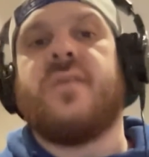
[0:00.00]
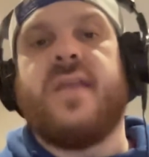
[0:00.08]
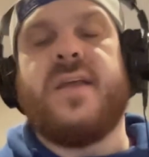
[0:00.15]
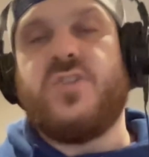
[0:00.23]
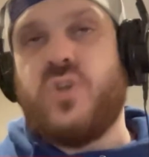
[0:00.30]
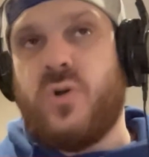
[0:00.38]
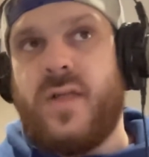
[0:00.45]

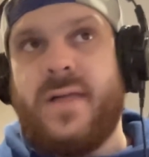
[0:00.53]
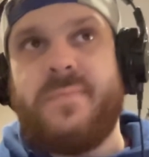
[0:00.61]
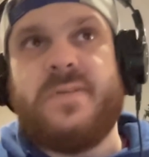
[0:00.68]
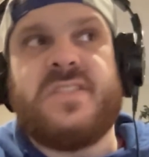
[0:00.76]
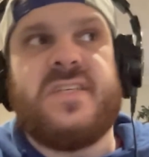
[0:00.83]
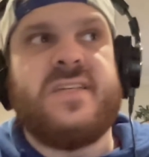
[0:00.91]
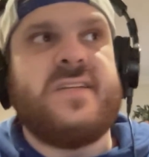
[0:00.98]
can Joel
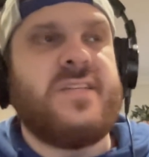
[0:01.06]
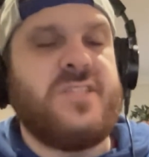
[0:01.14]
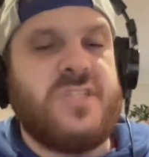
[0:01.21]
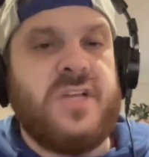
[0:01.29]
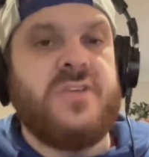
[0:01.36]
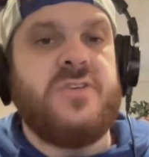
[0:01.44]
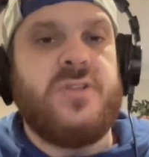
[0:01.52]
Edmondson
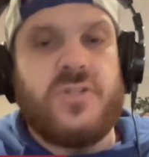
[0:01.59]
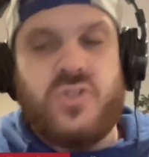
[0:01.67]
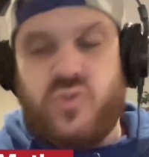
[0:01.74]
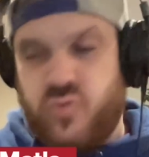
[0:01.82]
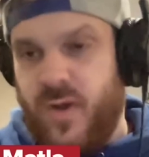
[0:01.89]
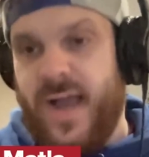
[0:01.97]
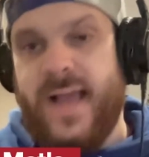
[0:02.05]
continue to
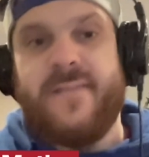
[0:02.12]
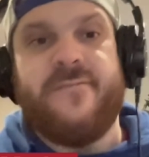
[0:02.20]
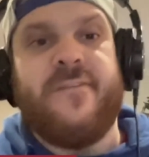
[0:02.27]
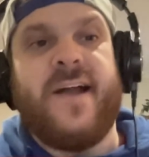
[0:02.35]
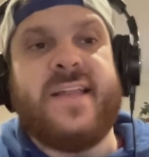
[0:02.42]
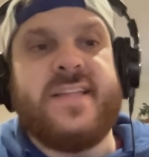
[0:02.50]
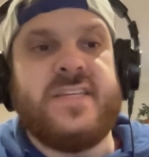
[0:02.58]
try and
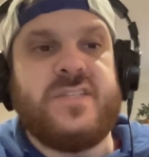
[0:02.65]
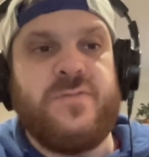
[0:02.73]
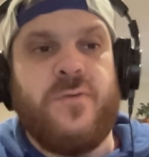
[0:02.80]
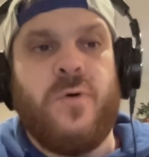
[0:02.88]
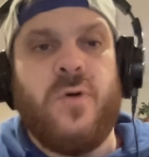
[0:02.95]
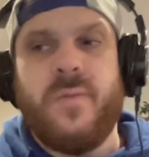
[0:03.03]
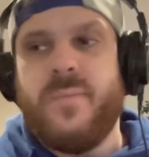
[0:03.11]
find his
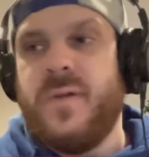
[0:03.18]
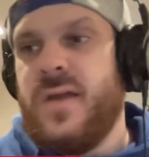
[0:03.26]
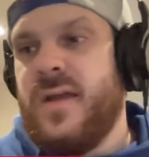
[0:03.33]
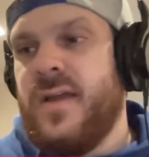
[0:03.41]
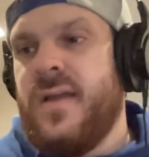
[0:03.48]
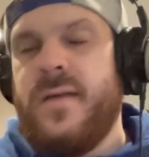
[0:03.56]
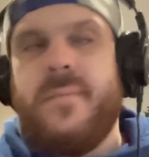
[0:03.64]
form?
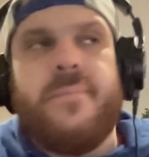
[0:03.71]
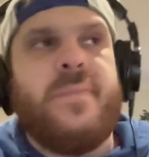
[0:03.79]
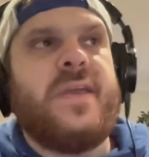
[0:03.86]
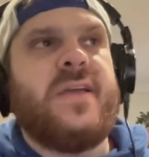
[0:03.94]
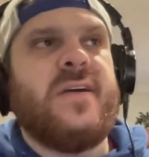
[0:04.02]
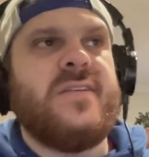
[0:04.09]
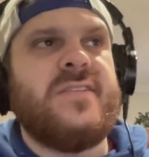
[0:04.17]

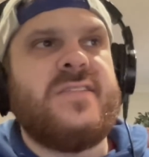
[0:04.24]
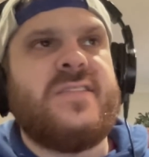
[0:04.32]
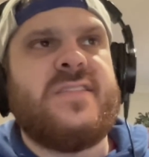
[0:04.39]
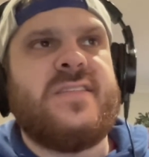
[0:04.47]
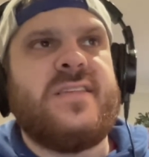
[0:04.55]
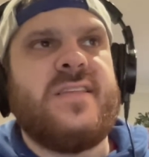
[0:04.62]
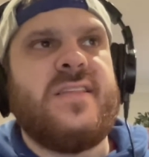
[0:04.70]

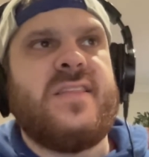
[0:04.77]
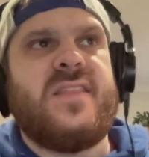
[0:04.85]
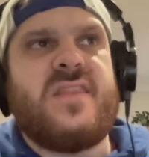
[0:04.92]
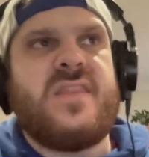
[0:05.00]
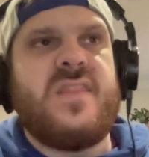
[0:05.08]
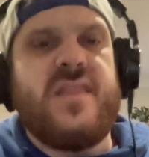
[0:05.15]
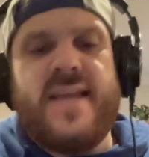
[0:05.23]
Because
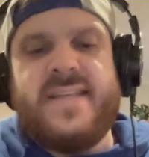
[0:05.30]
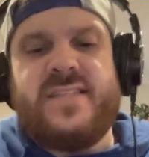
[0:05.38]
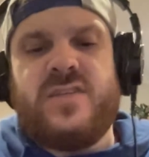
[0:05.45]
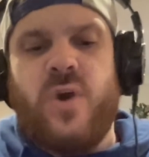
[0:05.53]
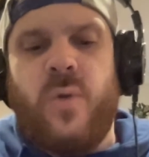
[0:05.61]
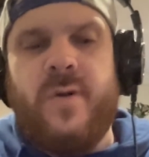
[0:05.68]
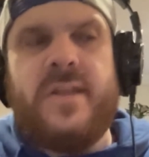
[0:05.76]
it's
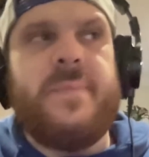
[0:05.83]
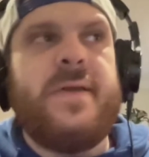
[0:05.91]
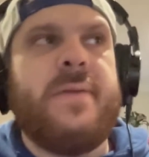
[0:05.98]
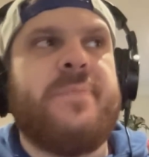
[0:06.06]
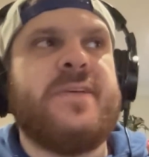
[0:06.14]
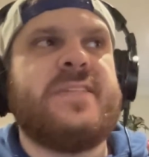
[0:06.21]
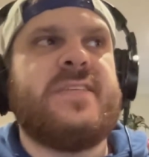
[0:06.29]
going to
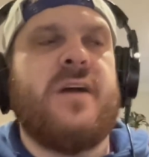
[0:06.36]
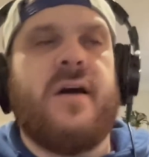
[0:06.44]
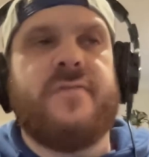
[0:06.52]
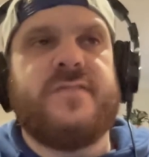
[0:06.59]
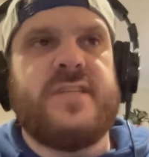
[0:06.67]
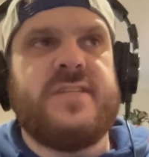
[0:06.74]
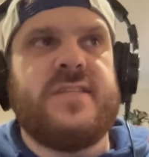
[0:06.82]
be a busy
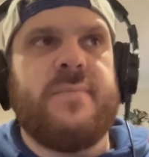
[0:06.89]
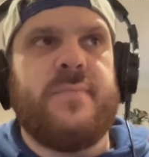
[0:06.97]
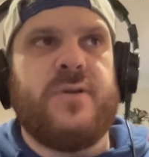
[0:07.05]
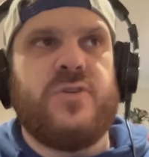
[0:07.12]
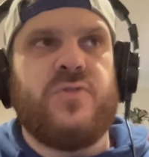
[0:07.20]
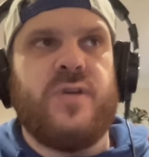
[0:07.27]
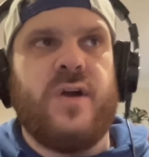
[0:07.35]
offseason in
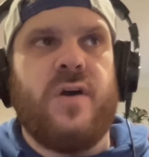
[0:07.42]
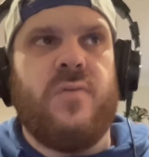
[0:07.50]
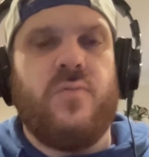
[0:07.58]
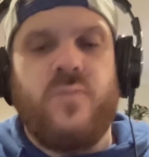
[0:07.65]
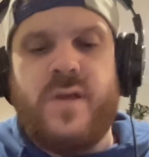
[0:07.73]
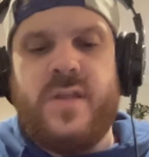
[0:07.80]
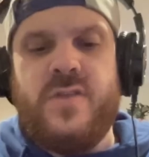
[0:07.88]

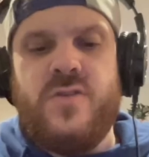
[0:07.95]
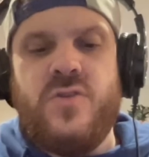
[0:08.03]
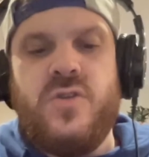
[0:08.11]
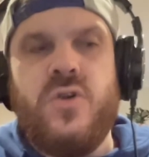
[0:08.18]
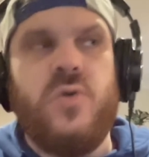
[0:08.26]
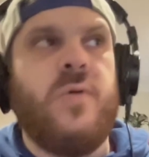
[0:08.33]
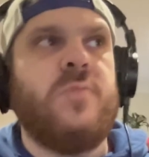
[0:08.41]
Montreal. We
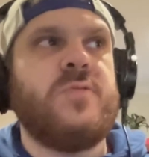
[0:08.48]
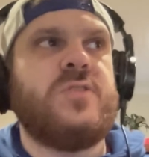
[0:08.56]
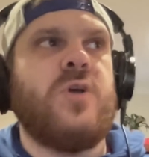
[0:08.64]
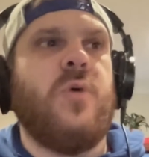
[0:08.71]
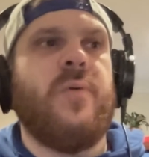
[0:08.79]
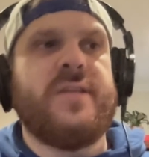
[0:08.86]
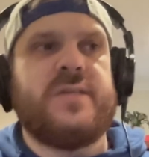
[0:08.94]
knew it was
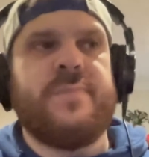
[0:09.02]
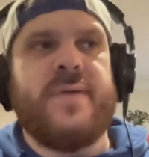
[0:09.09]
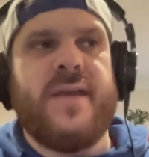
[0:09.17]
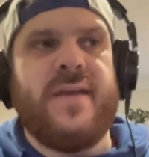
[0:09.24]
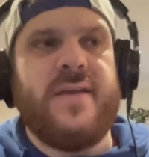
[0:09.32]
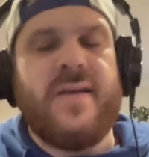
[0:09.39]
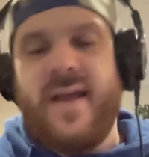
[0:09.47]
going to
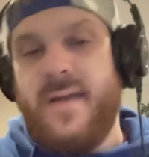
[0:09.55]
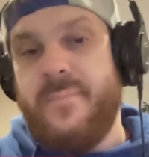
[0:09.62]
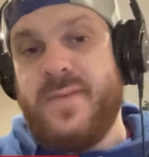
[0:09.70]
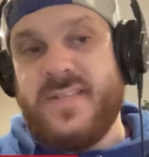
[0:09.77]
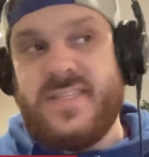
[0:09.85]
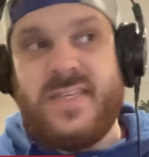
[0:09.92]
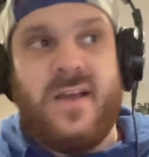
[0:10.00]
be a
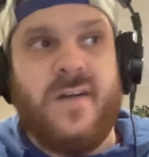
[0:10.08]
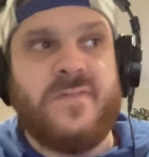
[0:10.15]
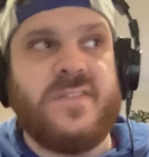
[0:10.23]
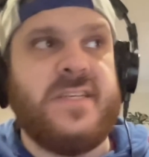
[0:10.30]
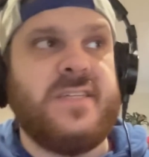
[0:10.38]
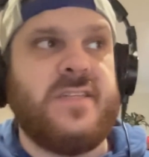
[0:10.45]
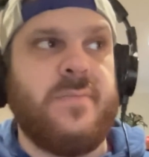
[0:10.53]
busy
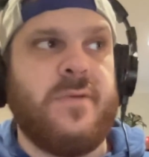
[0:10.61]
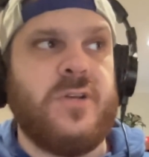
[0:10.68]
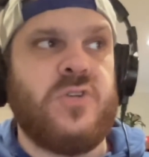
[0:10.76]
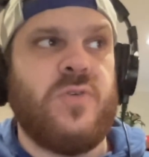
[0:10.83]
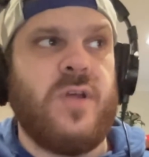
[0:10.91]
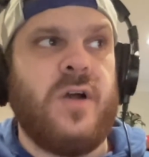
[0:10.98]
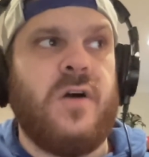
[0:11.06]
offseason in
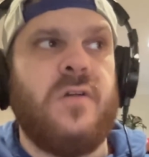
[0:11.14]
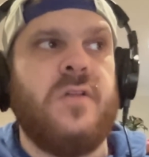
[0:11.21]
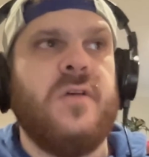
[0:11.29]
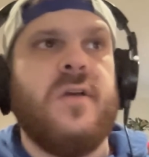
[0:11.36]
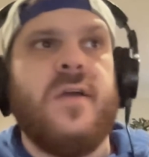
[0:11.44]
Montreal